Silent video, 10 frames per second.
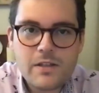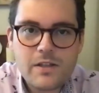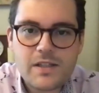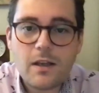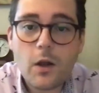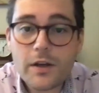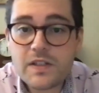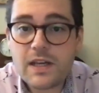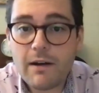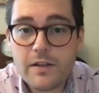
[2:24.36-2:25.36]
So there's a lot of
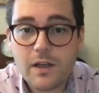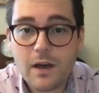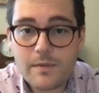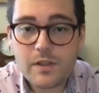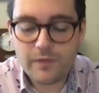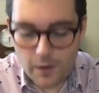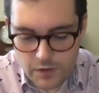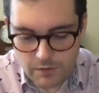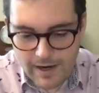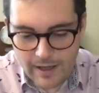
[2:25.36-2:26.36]
stereotypes that
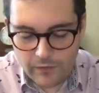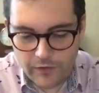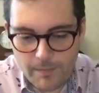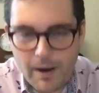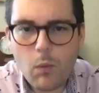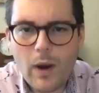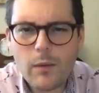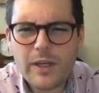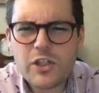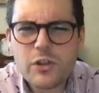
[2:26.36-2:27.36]
float around about
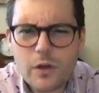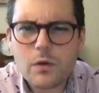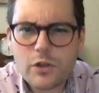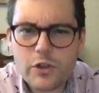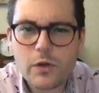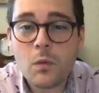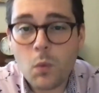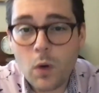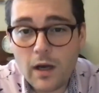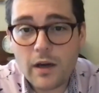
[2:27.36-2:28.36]
where we should or
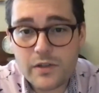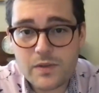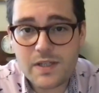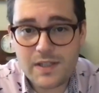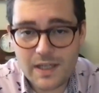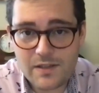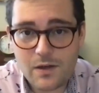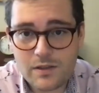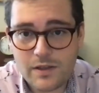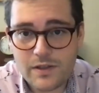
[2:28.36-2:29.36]
shouldn't work as autistic
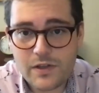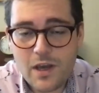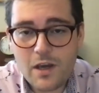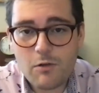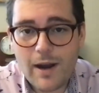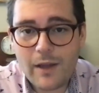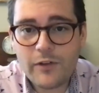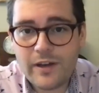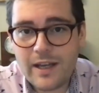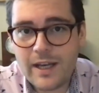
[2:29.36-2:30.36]
doctors,
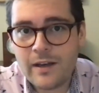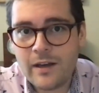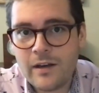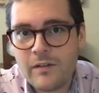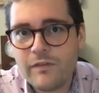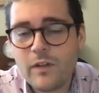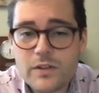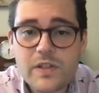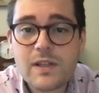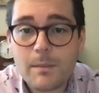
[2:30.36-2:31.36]
grounded in
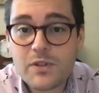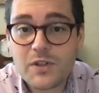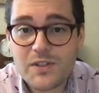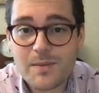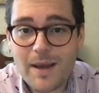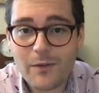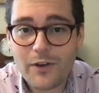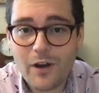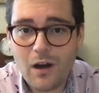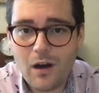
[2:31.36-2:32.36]
false assumptions
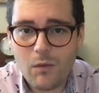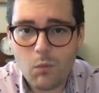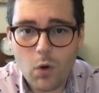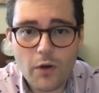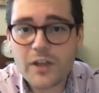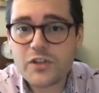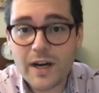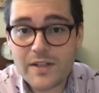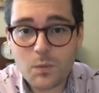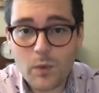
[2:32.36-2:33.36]
about what our
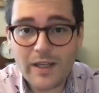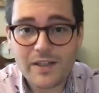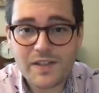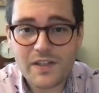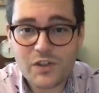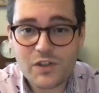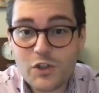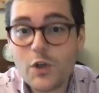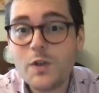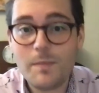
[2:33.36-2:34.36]
strengths and weaknesses
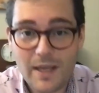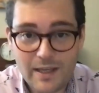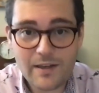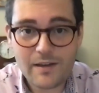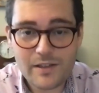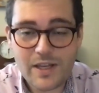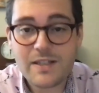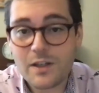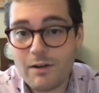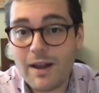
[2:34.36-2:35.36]
should be,
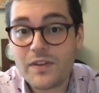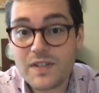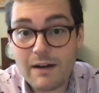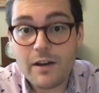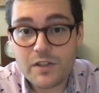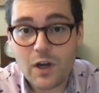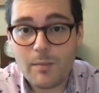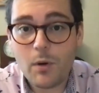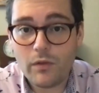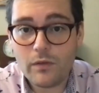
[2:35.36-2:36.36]
centered around the
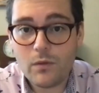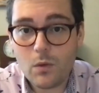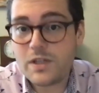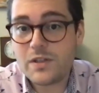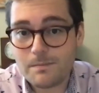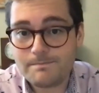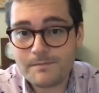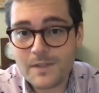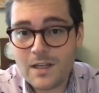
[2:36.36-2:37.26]
stereotype of autism.